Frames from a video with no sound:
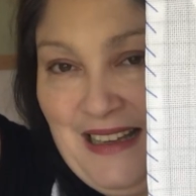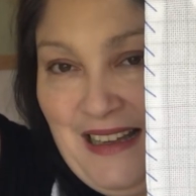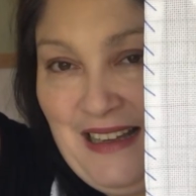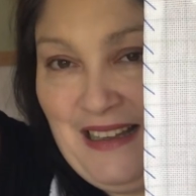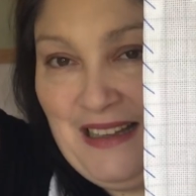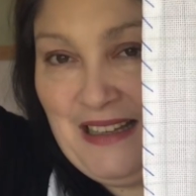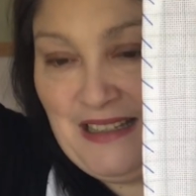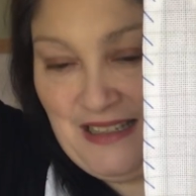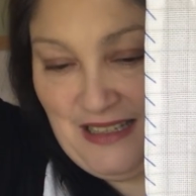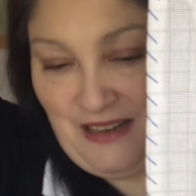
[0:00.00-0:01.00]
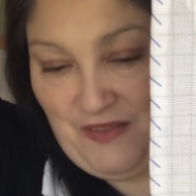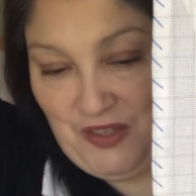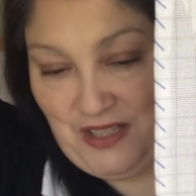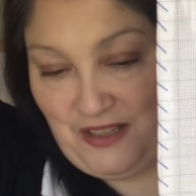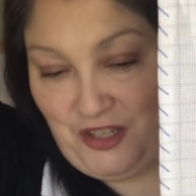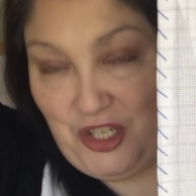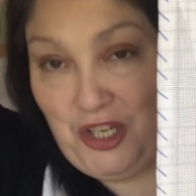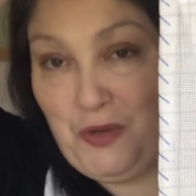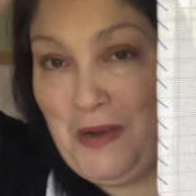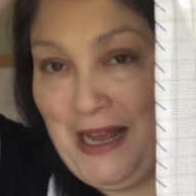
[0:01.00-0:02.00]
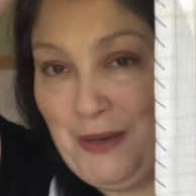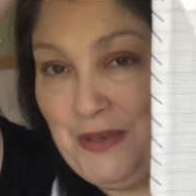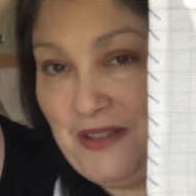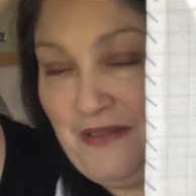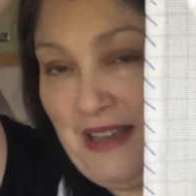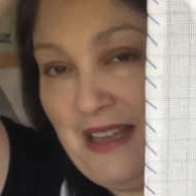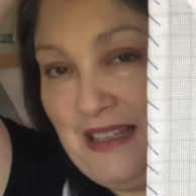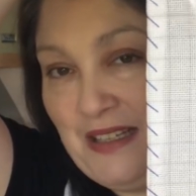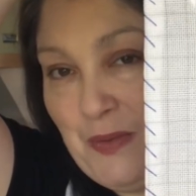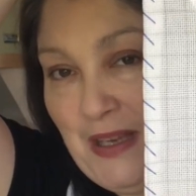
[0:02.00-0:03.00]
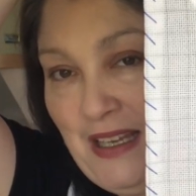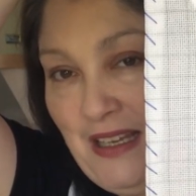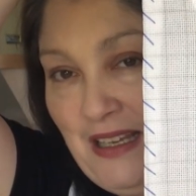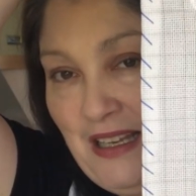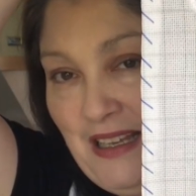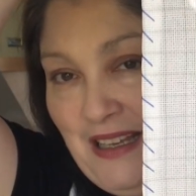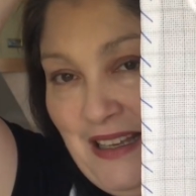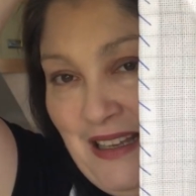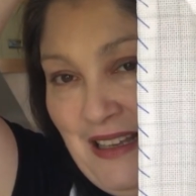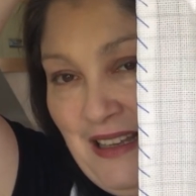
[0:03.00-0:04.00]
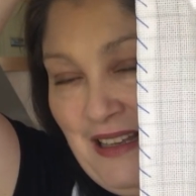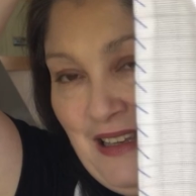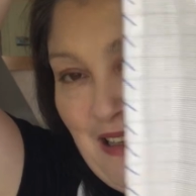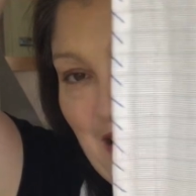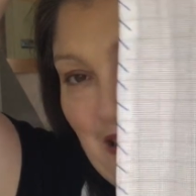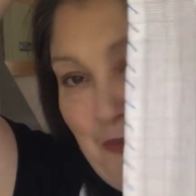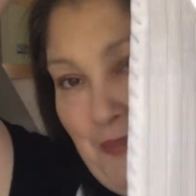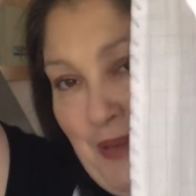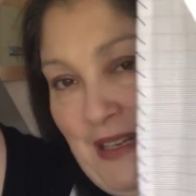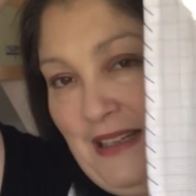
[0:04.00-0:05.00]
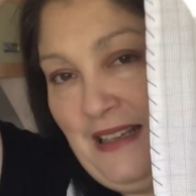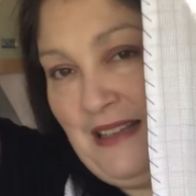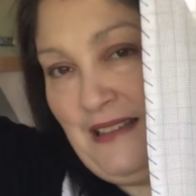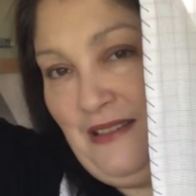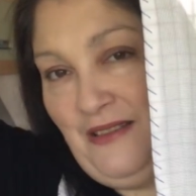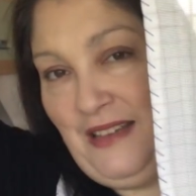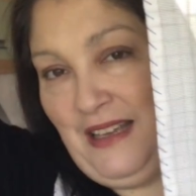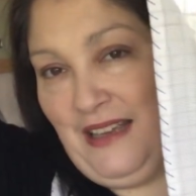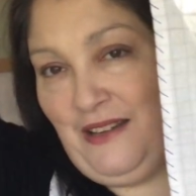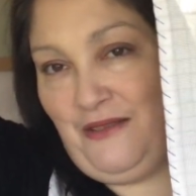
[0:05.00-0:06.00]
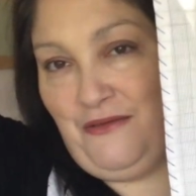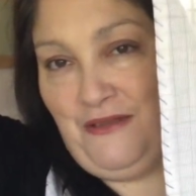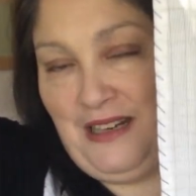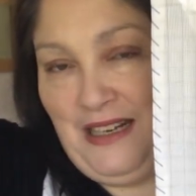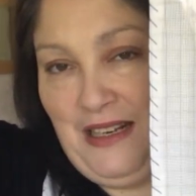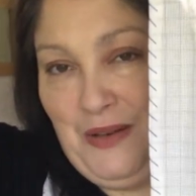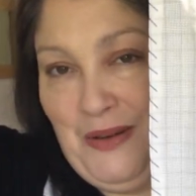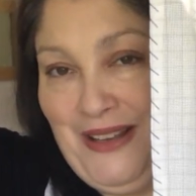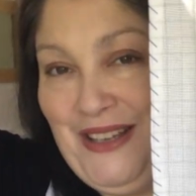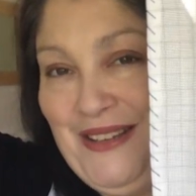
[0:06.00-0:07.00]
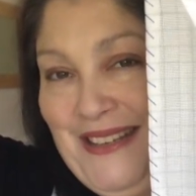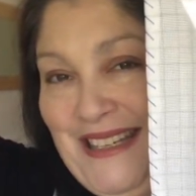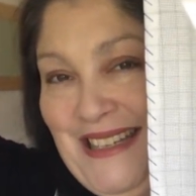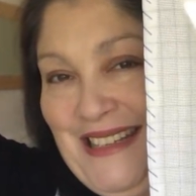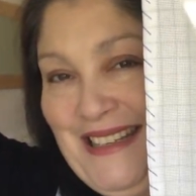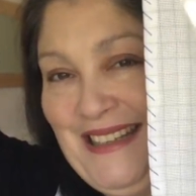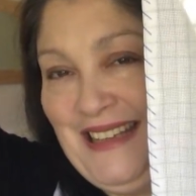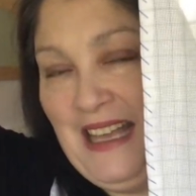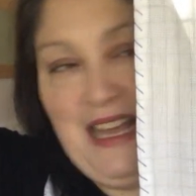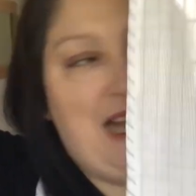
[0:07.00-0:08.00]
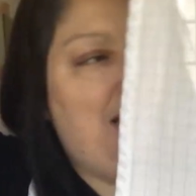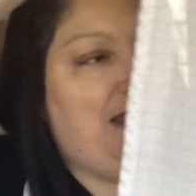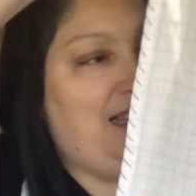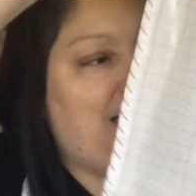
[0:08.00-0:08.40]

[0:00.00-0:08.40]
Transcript: and I've just done 2 hours on that this week, but it is looking really quite good. And this